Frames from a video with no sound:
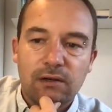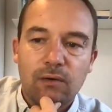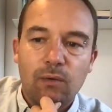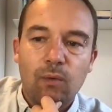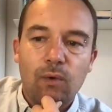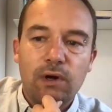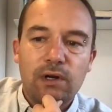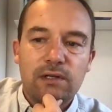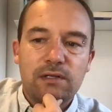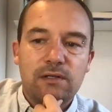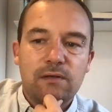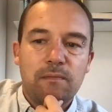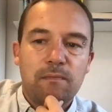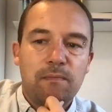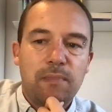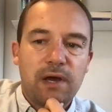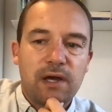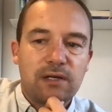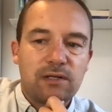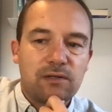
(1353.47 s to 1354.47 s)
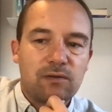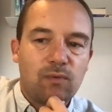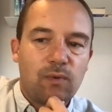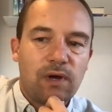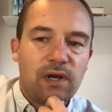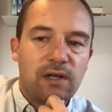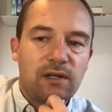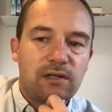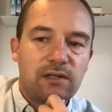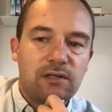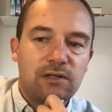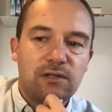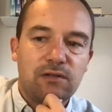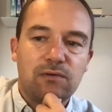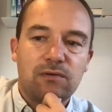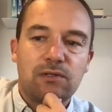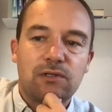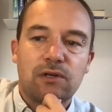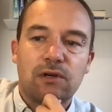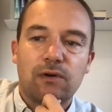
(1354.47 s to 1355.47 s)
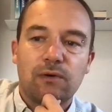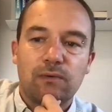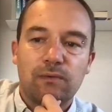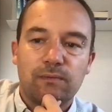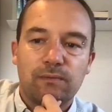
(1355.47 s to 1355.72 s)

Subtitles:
What is the best way to do so?